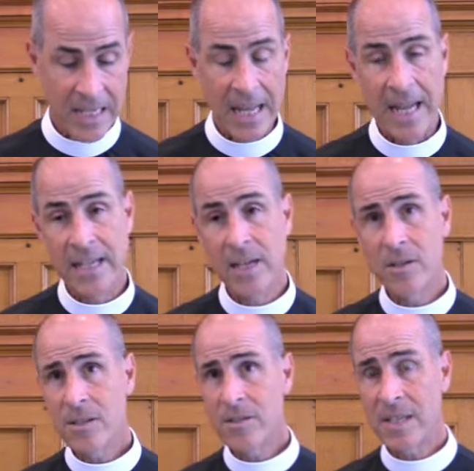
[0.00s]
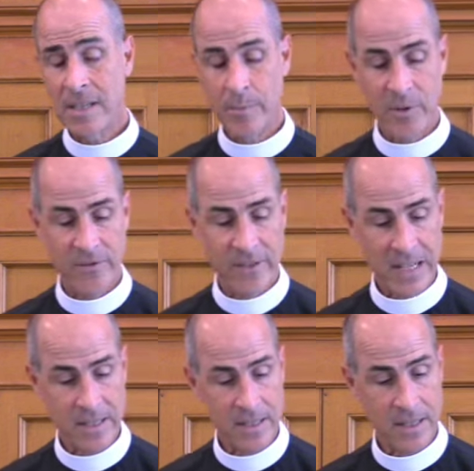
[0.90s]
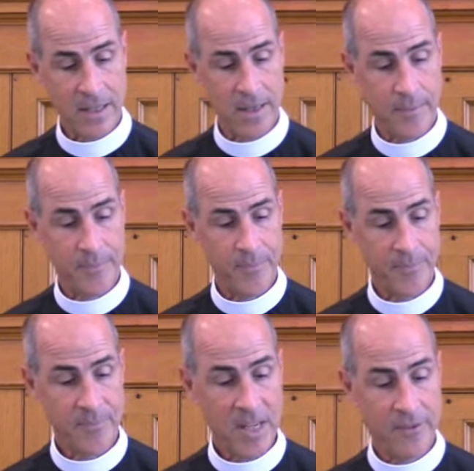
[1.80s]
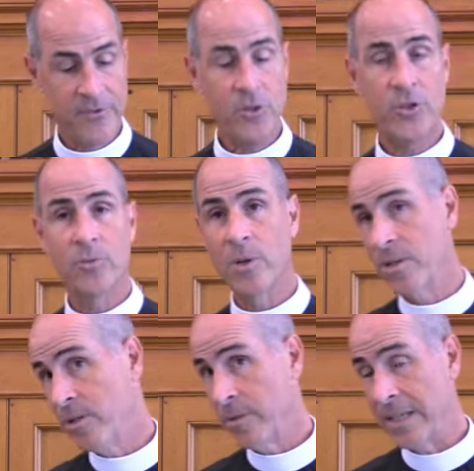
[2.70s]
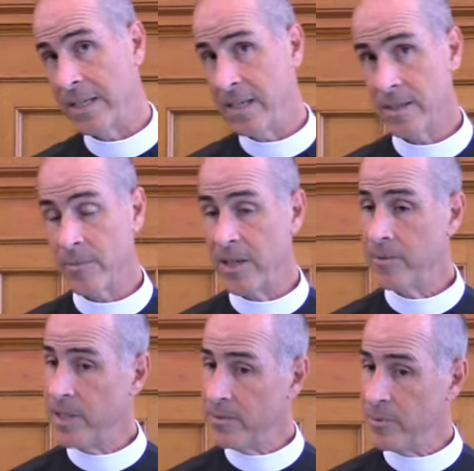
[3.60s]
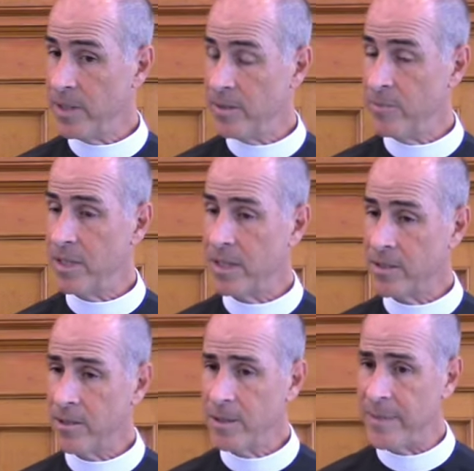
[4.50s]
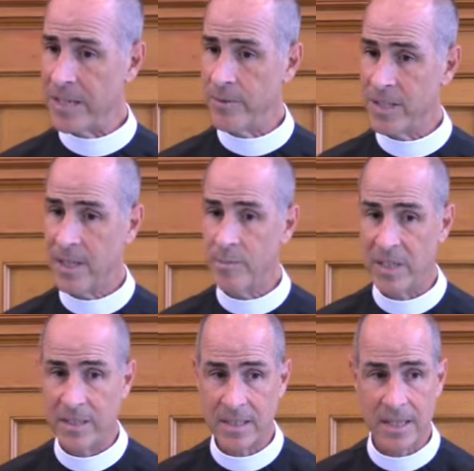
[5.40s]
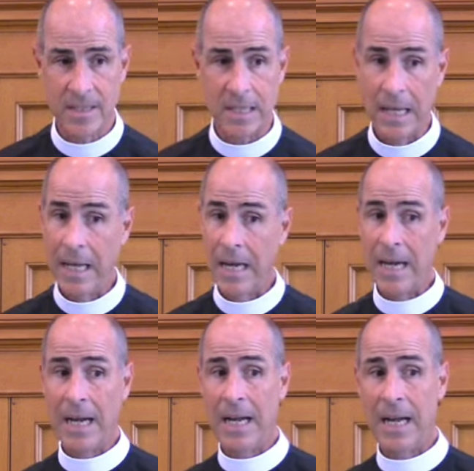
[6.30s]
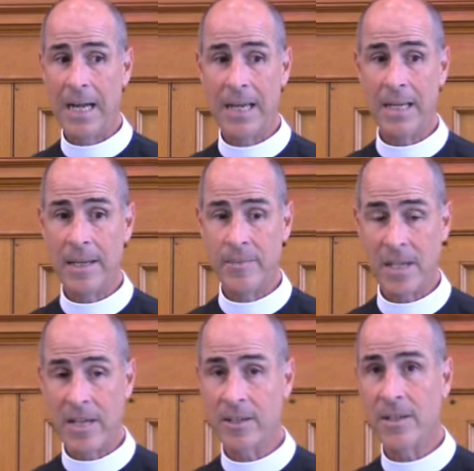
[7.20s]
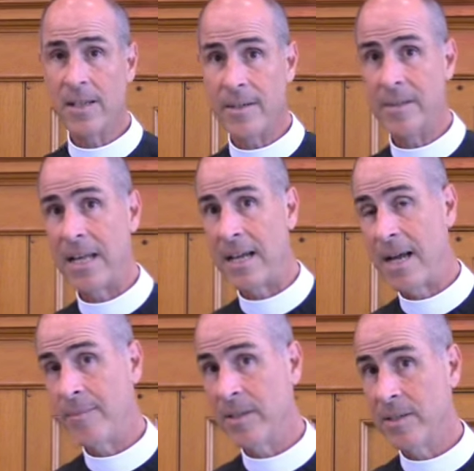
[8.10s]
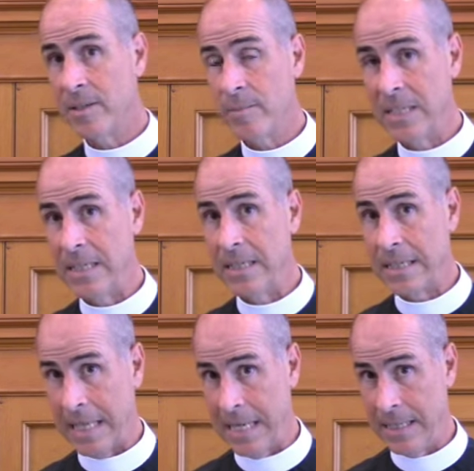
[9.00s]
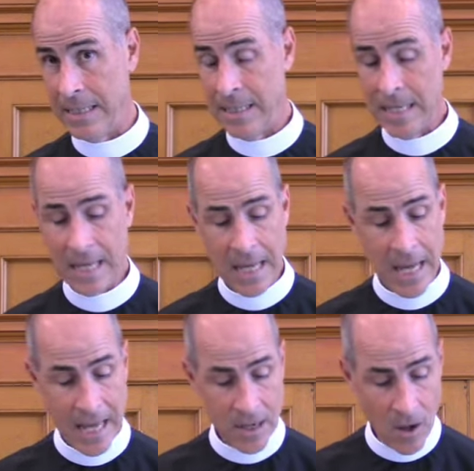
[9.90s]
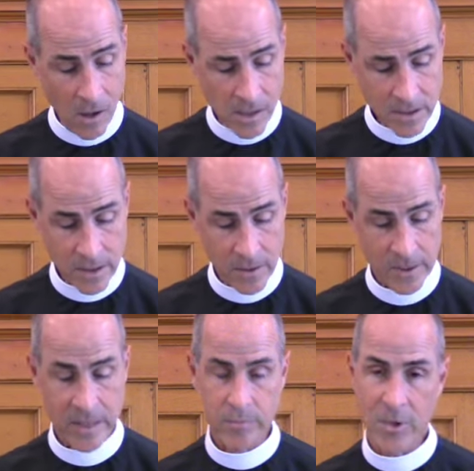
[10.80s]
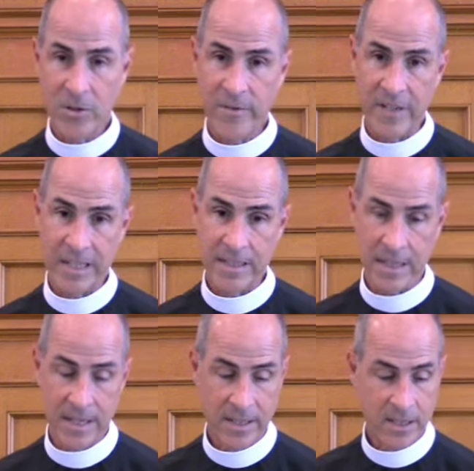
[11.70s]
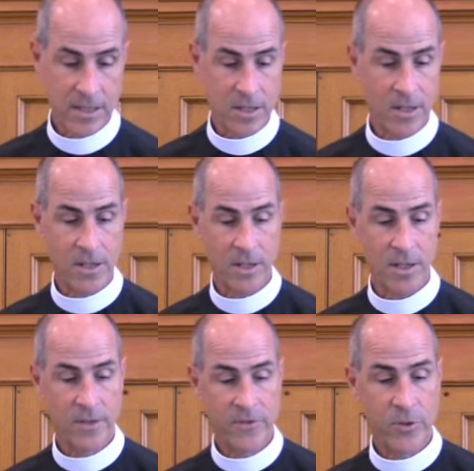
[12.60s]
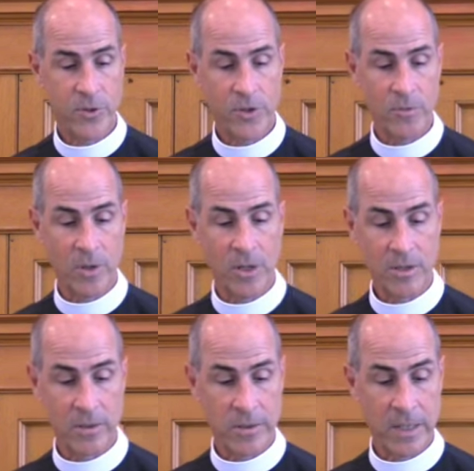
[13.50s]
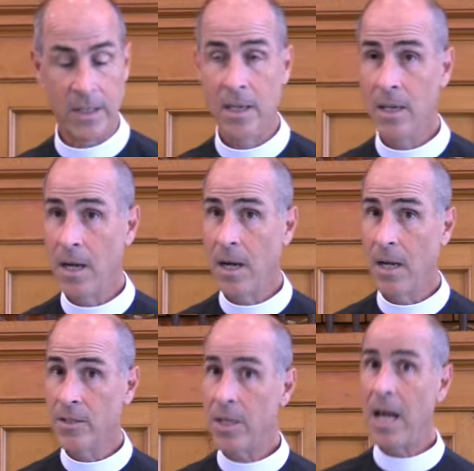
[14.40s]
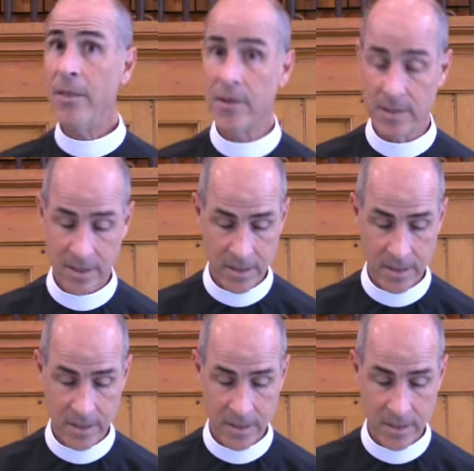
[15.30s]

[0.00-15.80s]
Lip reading: And he also says it prevents future wrongdoing against him, right? A certain amount of resentment says, I am not going to let that happen to me again. And also, it motivates us to deter future wrongdoing to others